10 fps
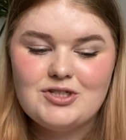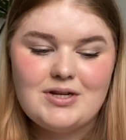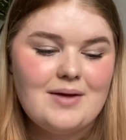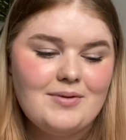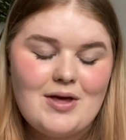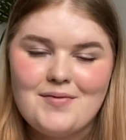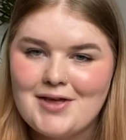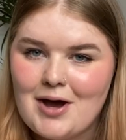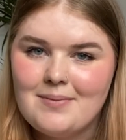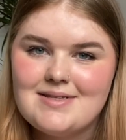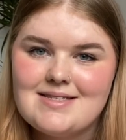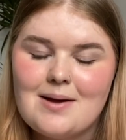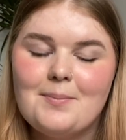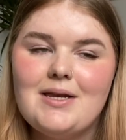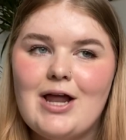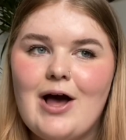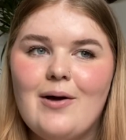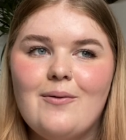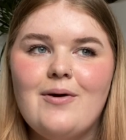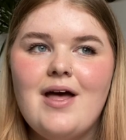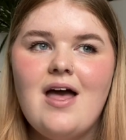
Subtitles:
do let me know in the comments down below.